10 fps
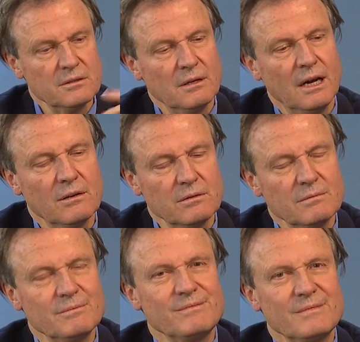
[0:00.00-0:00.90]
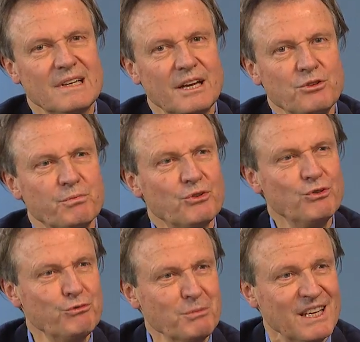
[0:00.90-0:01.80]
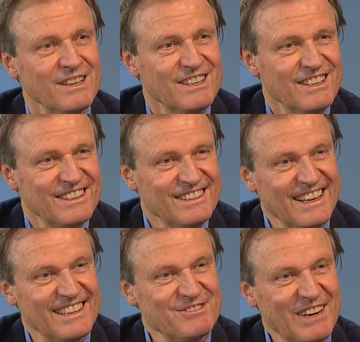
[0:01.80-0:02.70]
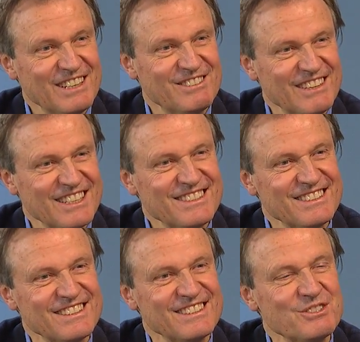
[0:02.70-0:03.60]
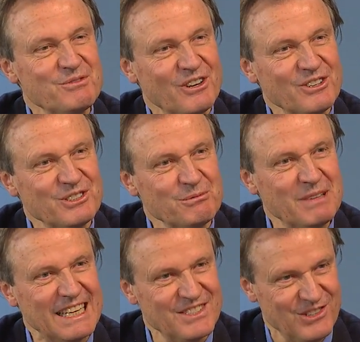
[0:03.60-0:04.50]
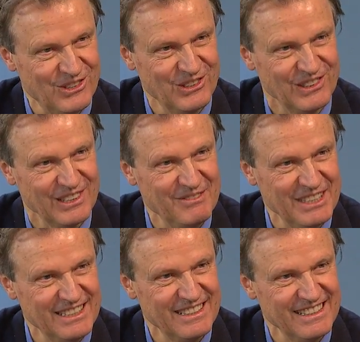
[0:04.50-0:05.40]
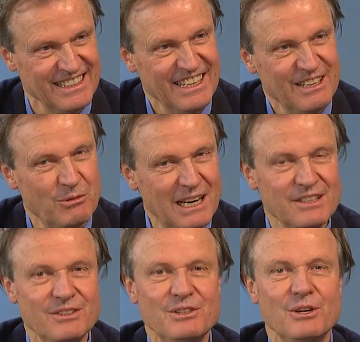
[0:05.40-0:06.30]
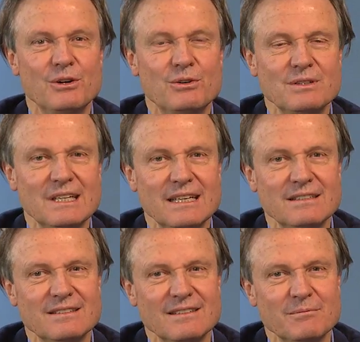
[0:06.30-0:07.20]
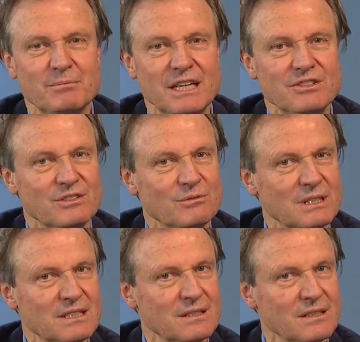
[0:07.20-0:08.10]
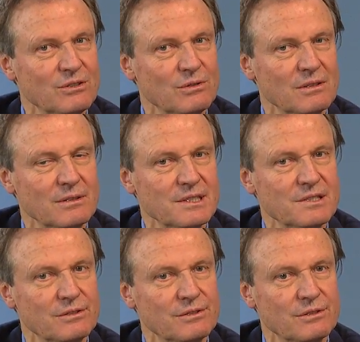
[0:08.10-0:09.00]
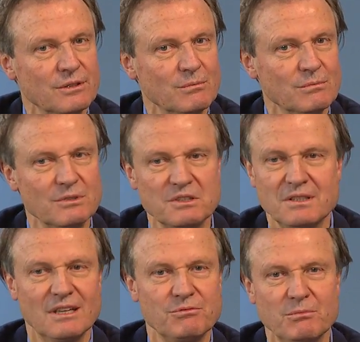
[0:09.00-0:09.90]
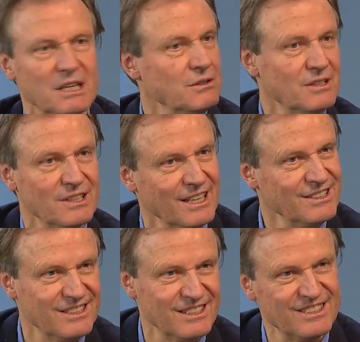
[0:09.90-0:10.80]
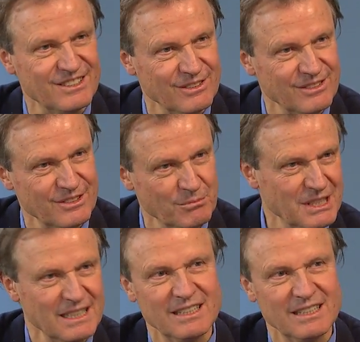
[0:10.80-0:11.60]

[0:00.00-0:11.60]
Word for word: So how can you prove me that microvascular dysfunction plays a role? I mean, why do you know that a patient with acute coronary syndrome doesn't have myocarditis or something